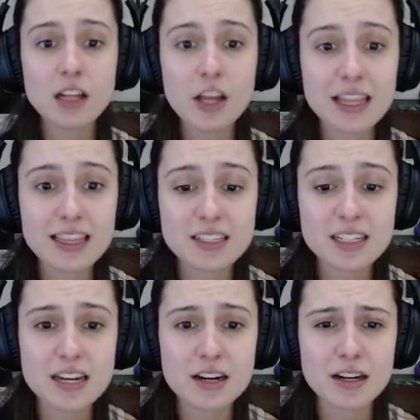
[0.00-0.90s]
Look at the
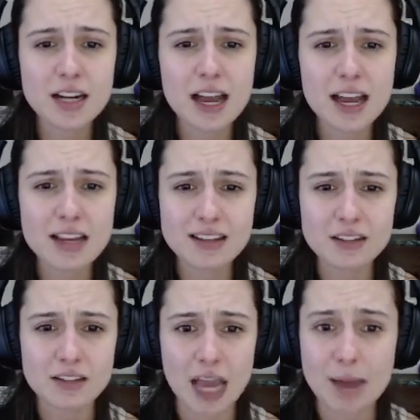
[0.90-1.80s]
deer,
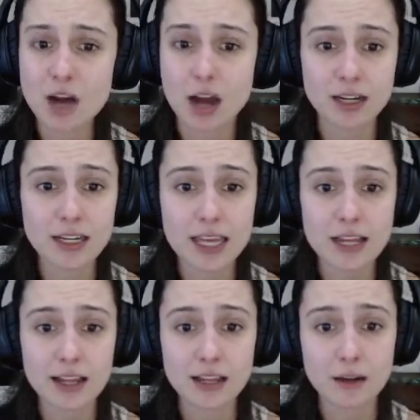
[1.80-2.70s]
guys. I'm not gonna kill
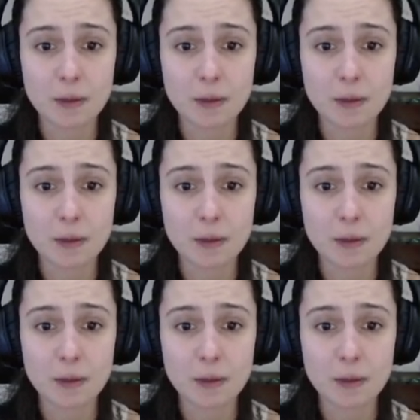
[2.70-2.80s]
it.